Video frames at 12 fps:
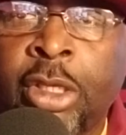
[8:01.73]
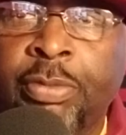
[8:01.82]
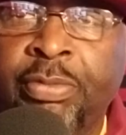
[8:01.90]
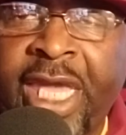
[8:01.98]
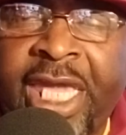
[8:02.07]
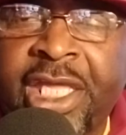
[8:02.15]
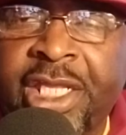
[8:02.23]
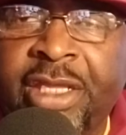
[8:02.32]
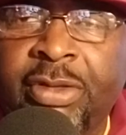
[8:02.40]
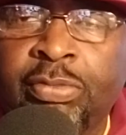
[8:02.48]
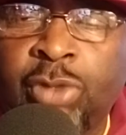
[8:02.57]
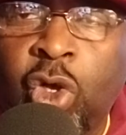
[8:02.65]
Making
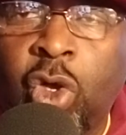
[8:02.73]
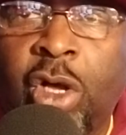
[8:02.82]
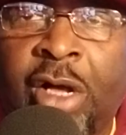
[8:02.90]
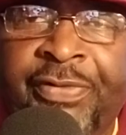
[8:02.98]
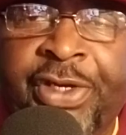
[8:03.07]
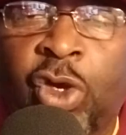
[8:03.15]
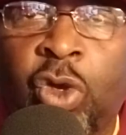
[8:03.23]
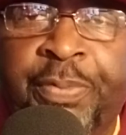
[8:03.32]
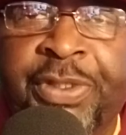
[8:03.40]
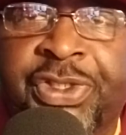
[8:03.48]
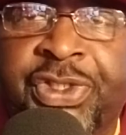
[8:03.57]
it more of an open